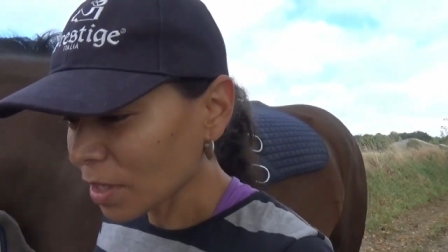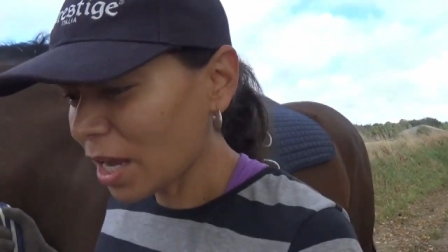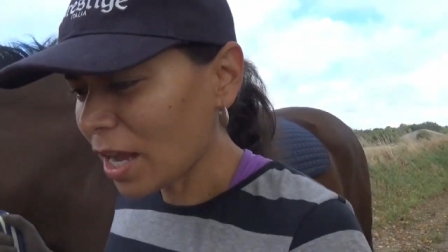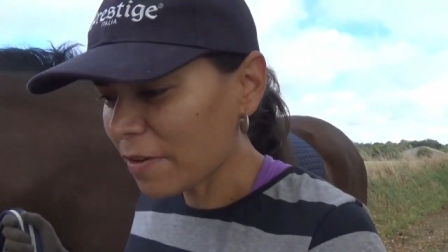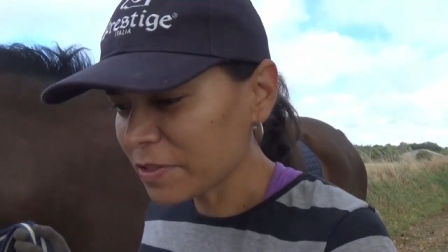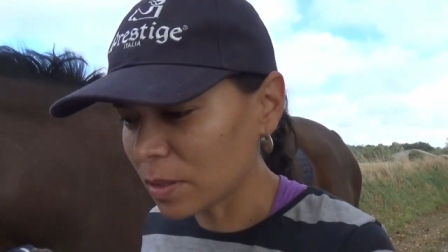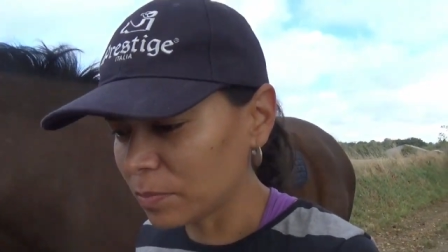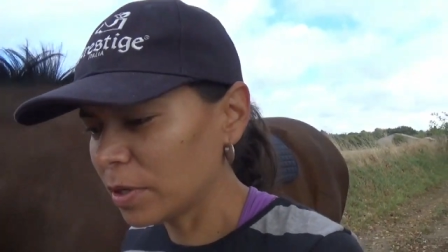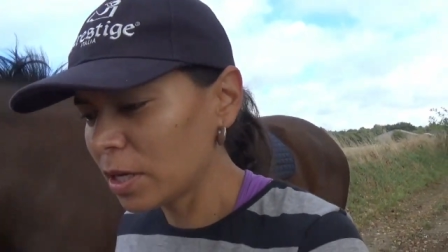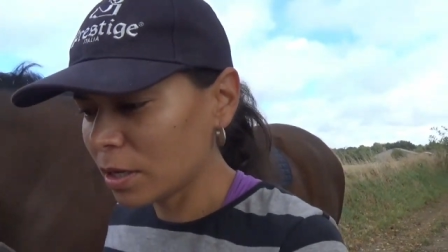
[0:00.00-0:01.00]
I have
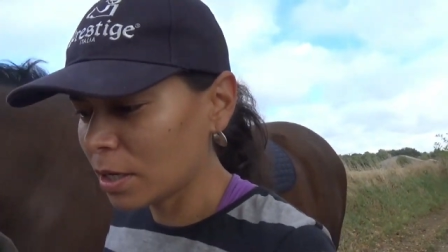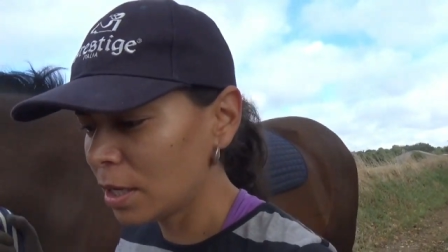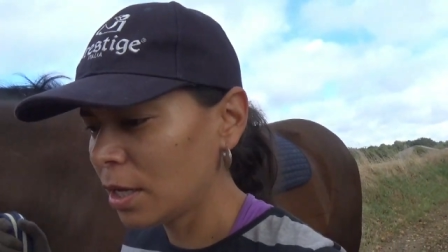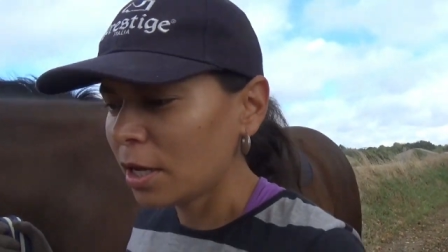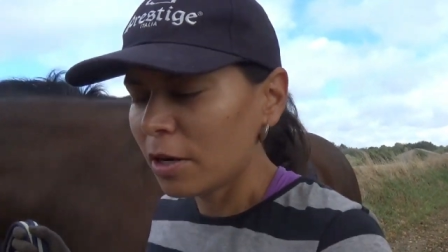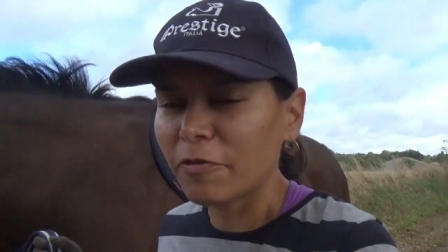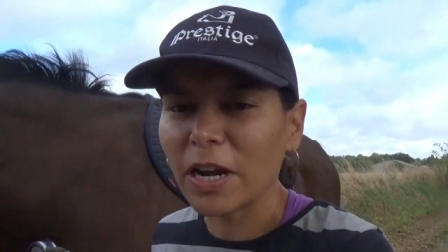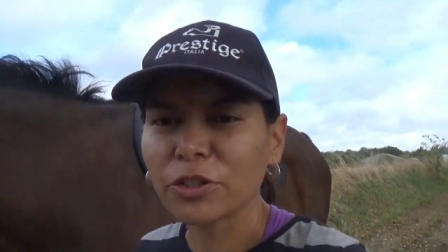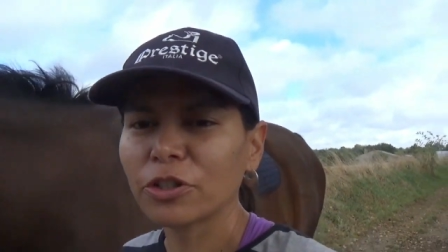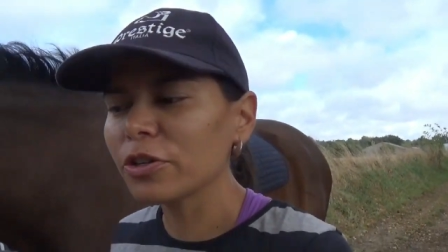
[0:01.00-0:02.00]
some
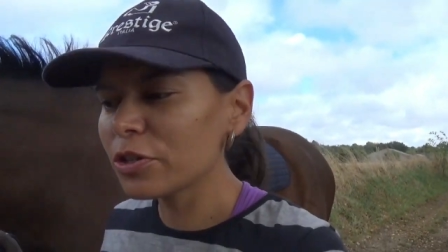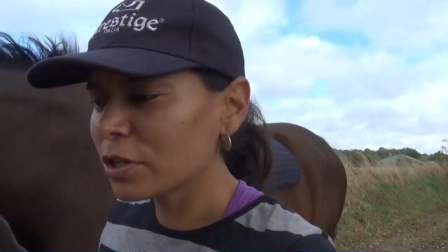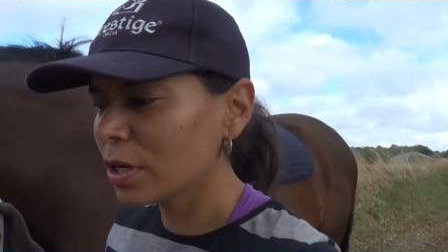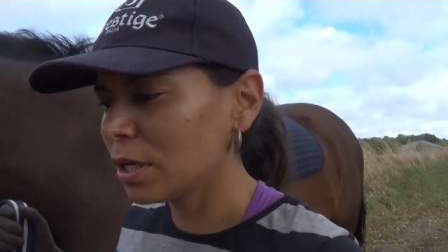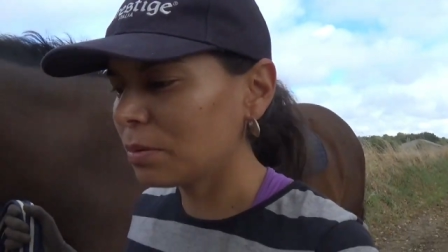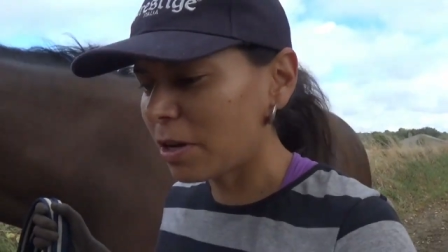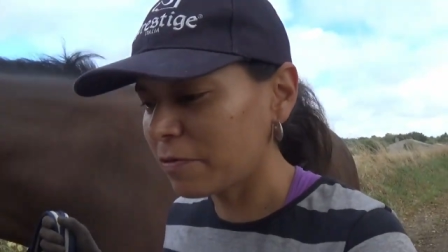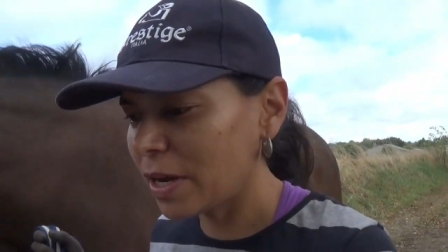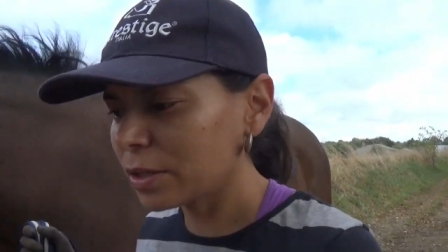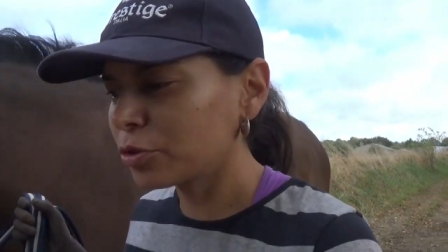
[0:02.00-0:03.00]
fractures in my
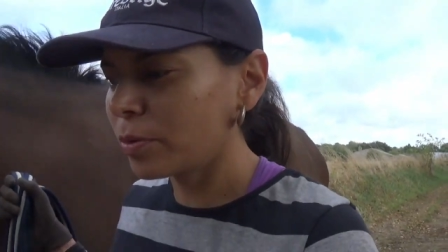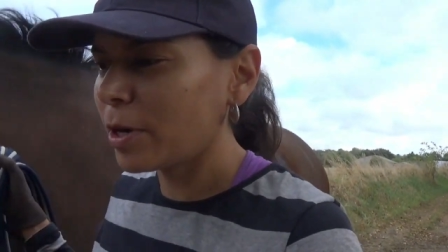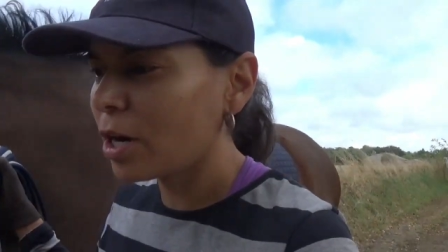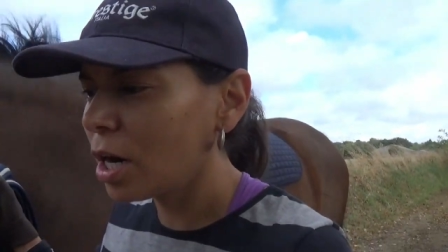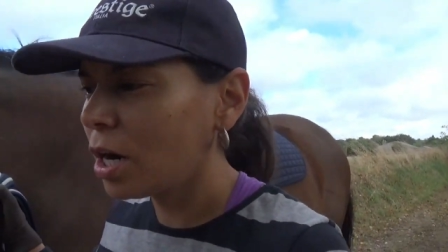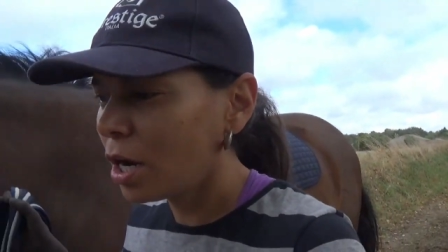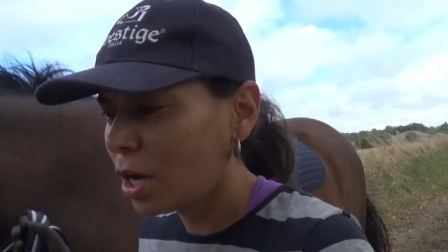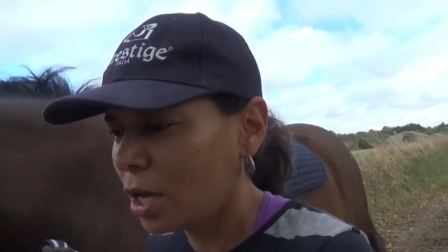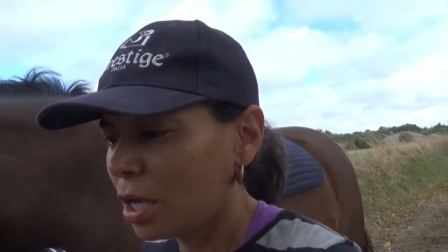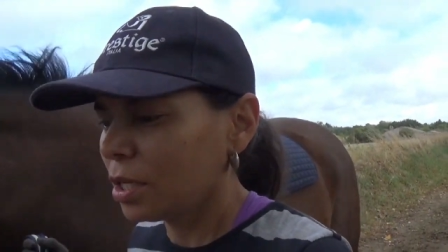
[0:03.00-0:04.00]
vertebra,
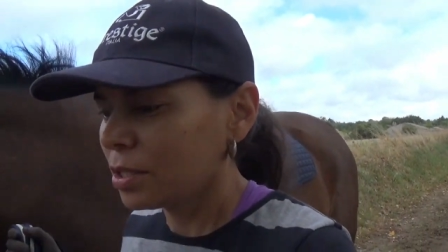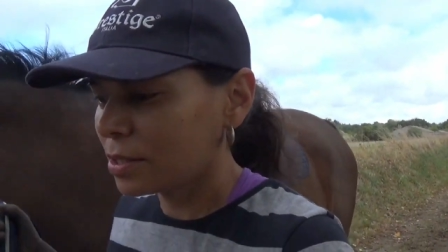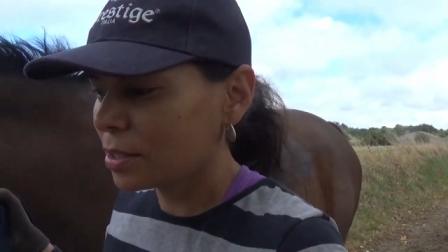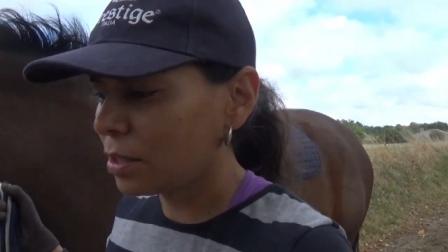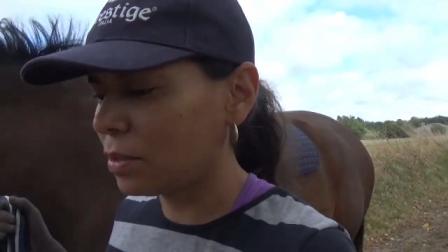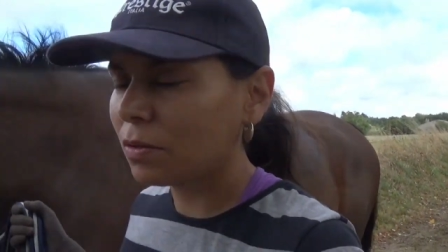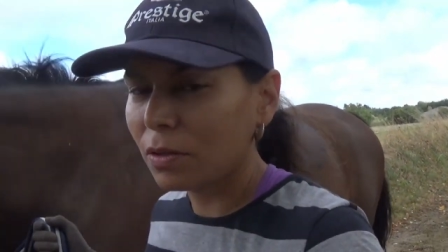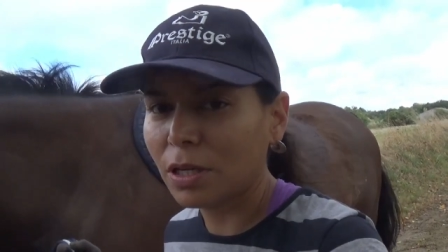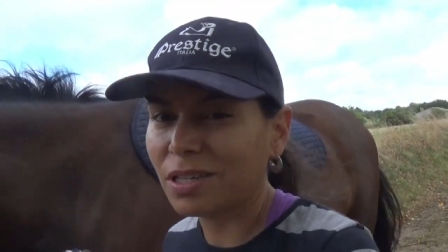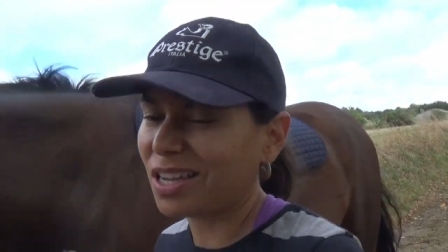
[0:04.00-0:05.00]
so
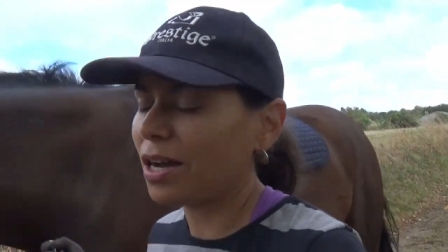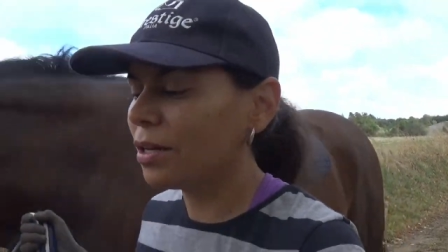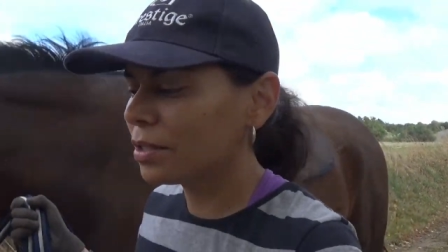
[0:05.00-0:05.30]
yeah,